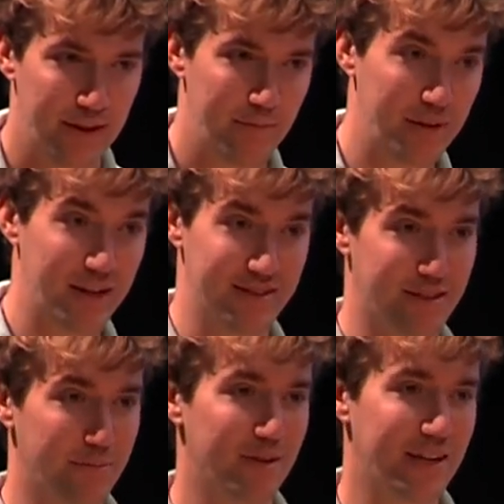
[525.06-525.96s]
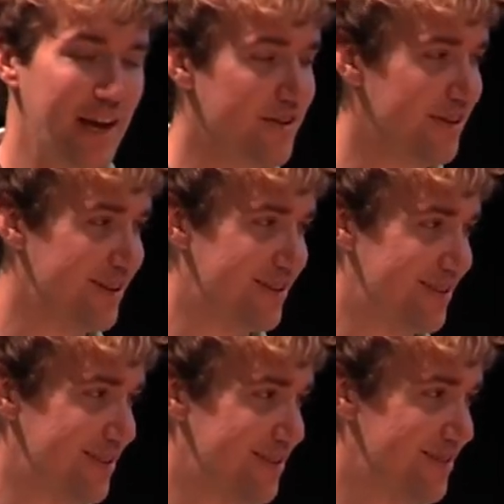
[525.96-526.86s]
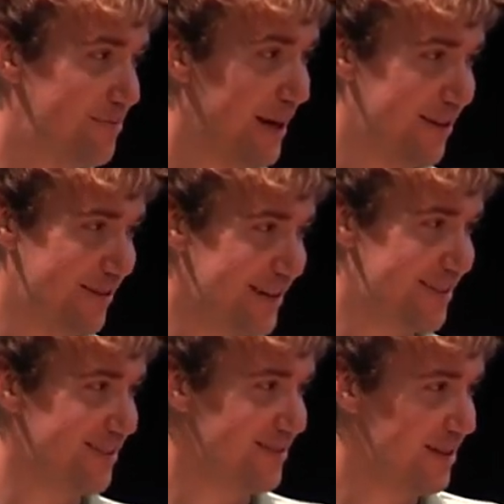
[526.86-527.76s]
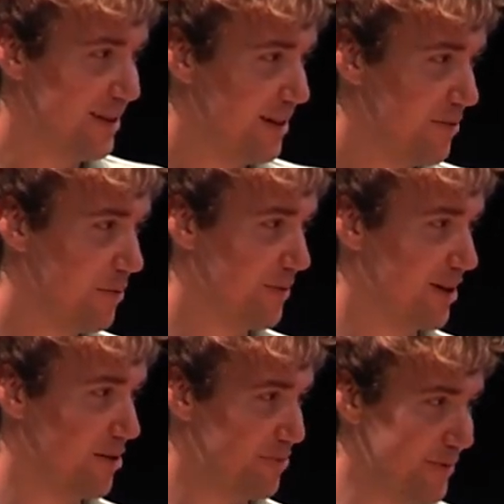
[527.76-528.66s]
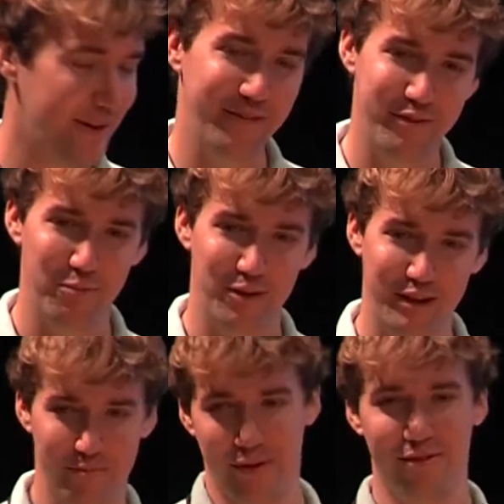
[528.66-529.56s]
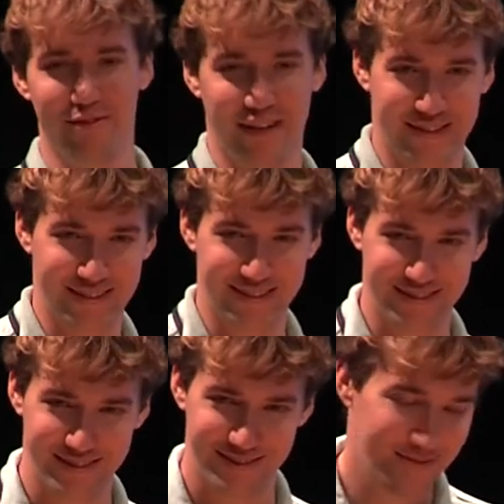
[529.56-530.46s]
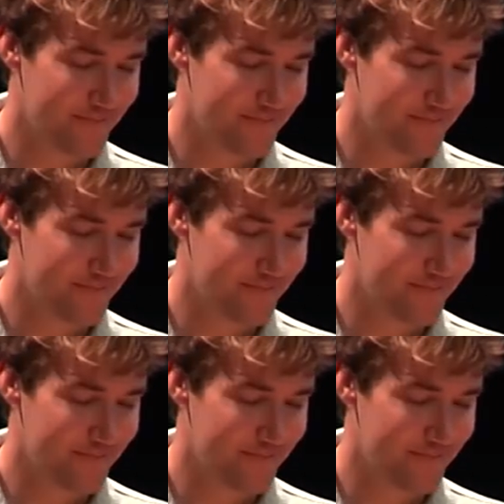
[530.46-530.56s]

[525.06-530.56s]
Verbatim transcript: Because communication is bidirectional, we want our primitive to work in both directions.